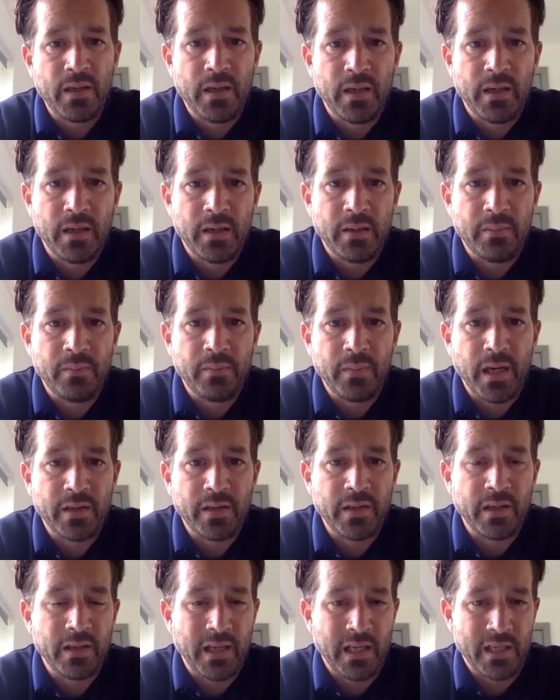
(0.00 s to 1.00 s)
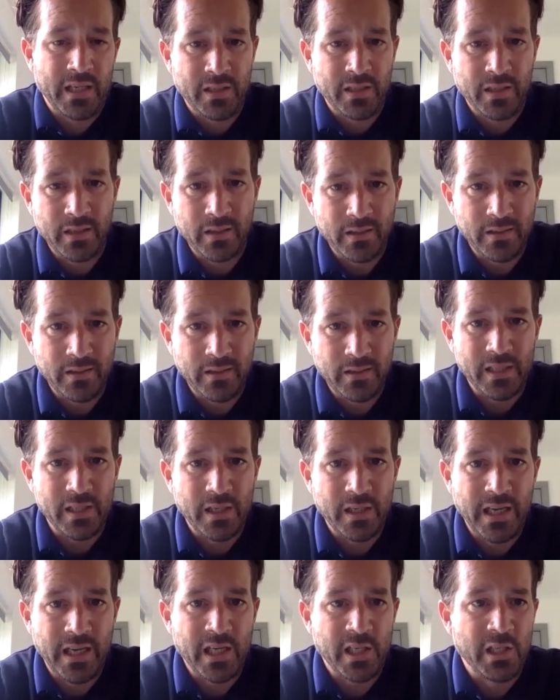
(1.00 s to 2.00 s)
I think that's
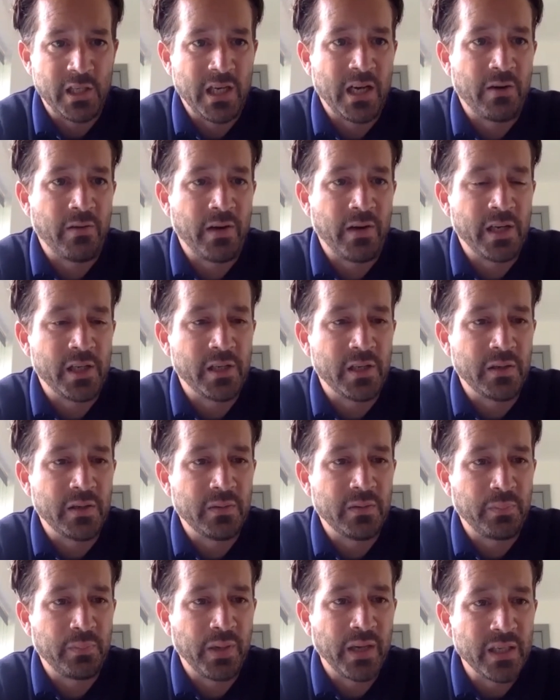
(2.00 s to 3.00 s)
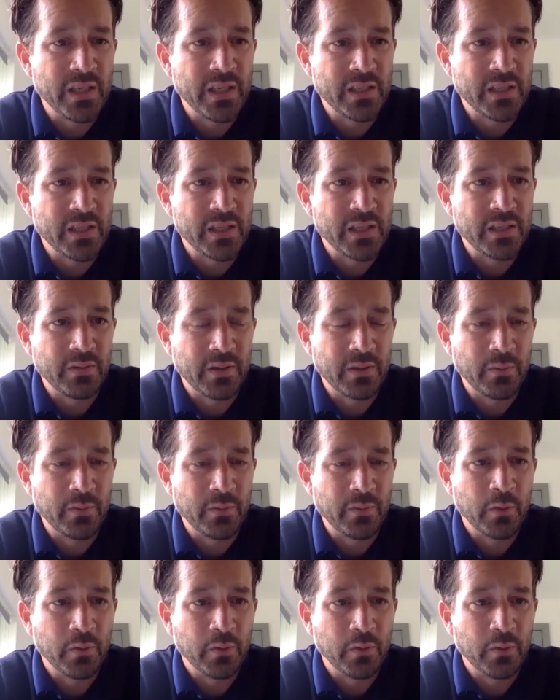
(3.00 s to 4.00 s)
a next generation piece
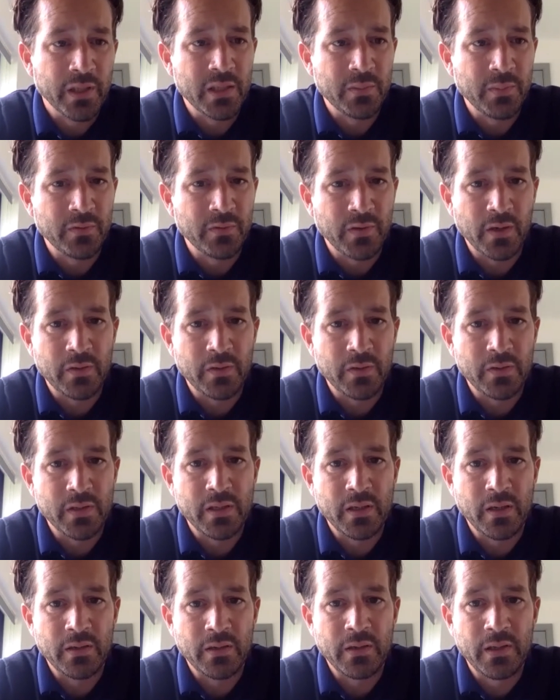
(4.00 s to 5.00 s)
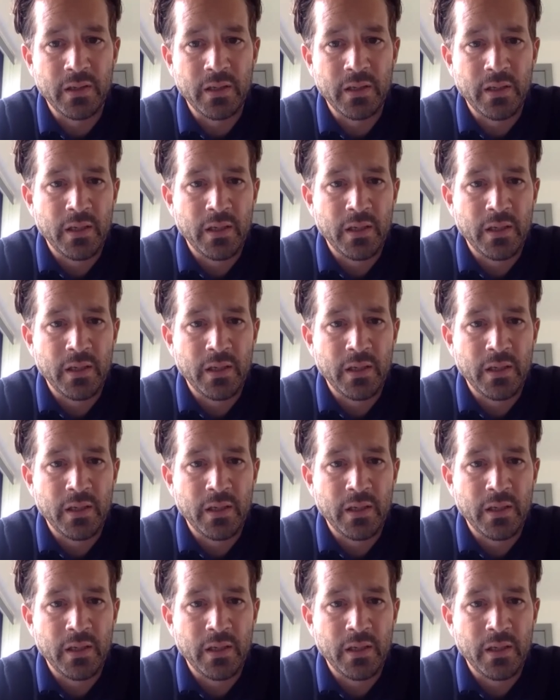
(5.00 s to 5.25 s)
that we all need to be focused on.